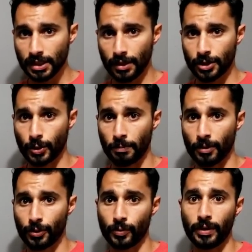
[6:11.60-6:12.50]
the Tremor
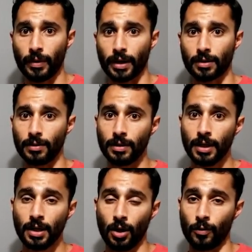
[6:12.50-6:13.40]
3 reticle
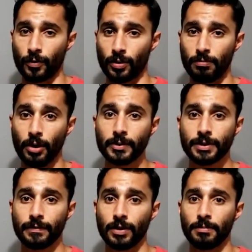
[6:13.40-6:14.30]
over most
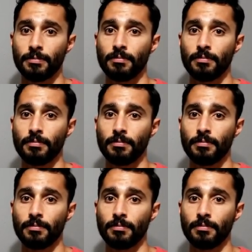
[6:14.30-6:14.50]
of them,